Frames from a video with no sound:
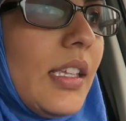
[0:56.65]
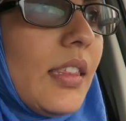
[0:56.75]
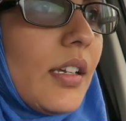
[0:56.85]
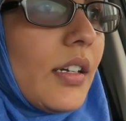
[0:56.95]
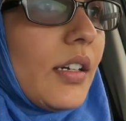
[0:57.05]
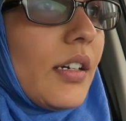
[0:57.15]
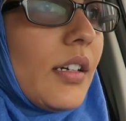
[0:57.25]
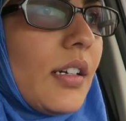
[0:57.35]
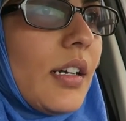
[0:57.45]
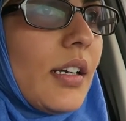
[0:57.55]

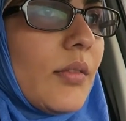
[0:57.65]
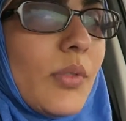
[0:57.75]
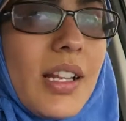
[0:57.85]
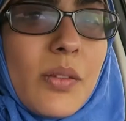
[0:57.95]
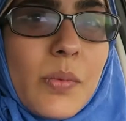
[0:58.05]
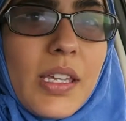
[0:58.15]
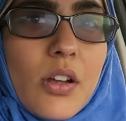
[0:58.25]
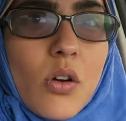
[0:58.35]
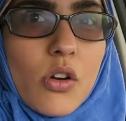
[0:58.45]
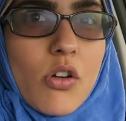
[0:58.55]
either uh, really
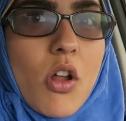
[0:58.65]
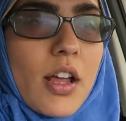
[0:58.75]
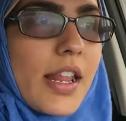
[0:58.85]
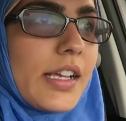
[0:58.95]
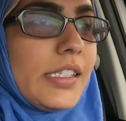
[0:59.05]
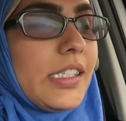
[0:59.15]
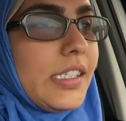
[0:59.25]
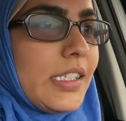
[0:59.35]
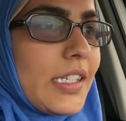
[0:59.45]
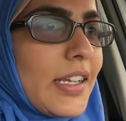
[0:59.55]
weak or
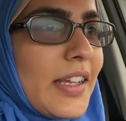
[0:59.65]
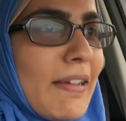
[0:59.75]
non-existent.